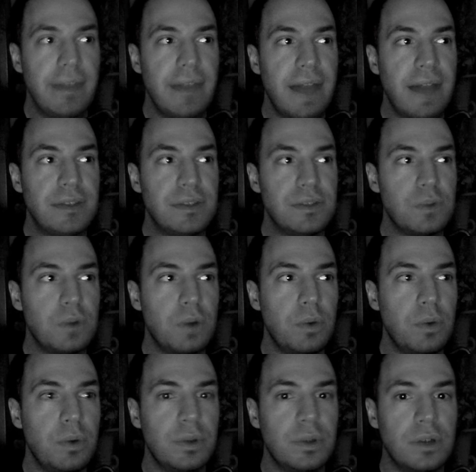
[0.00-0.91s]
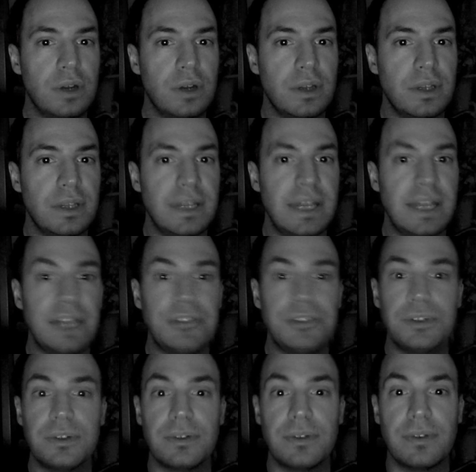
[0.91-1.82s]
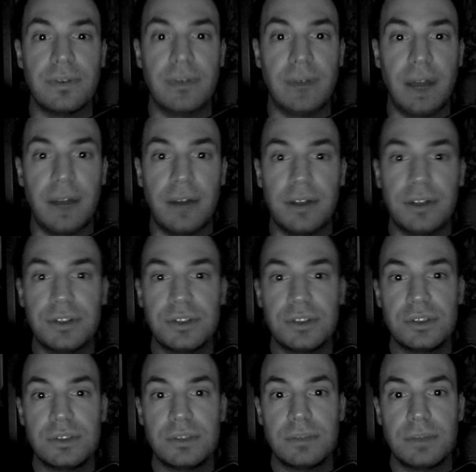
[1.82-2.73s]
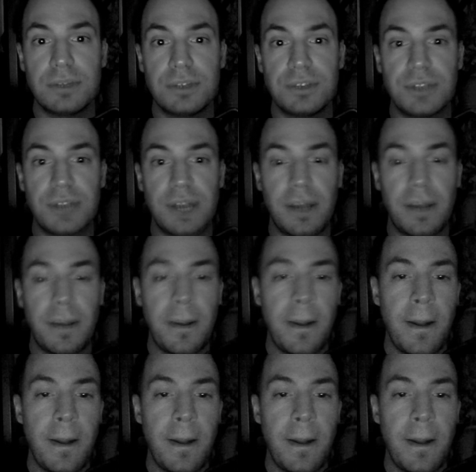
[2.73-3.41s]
that's what we would call the nature of the virus, per se.